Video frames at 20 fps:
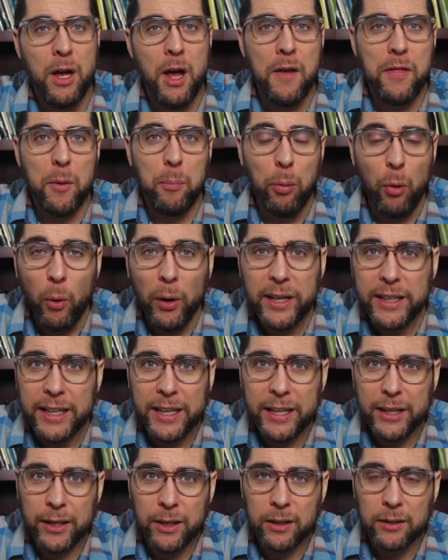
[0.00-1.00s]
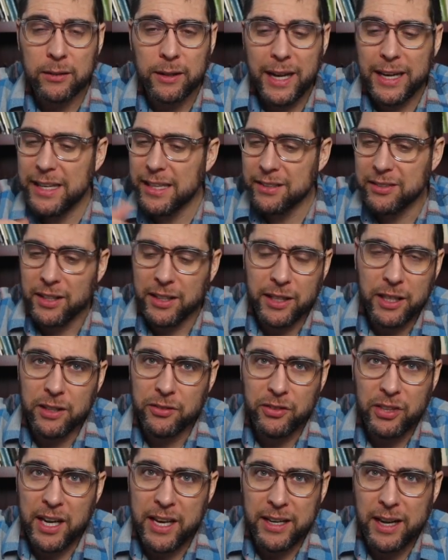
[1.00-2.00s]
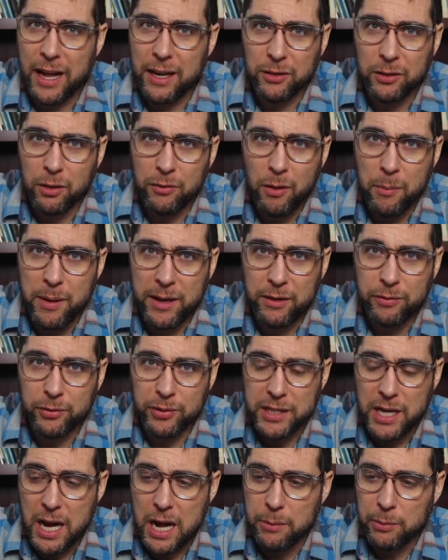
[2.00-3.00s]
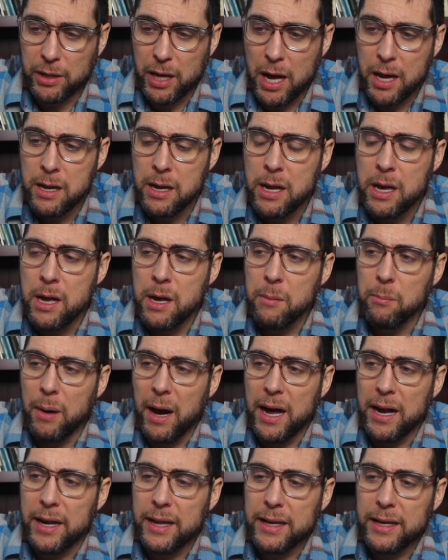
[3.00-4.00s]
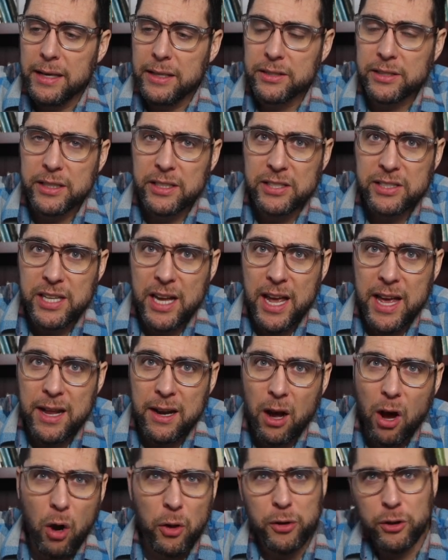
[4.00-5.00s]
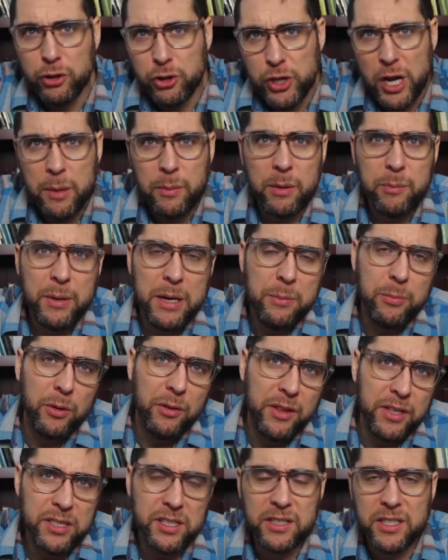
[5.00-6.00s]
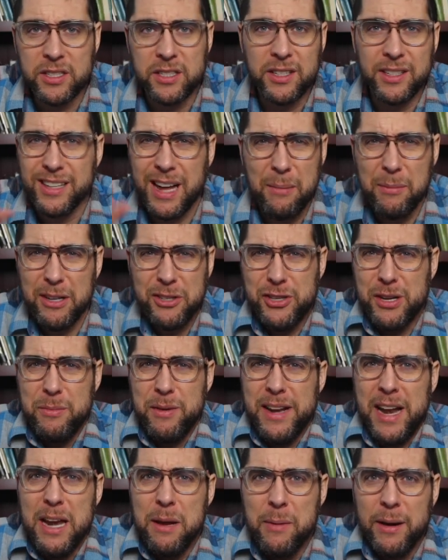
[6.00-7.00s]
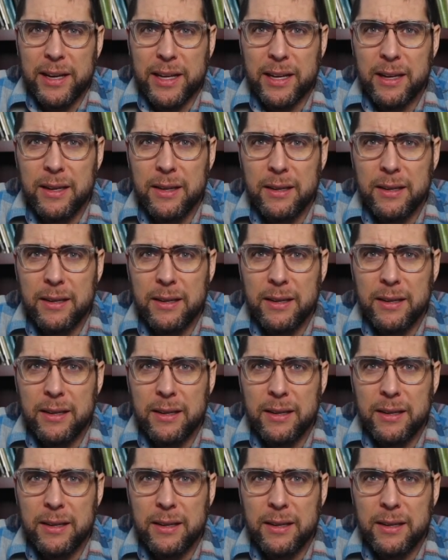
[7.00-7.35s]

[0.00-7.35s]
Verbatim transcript: The point here, and he's going to say it, I don't know if I'll make for time or not, but he's going to say it, oh, you're shaming people, this and this and this. I'm not shaming anybody.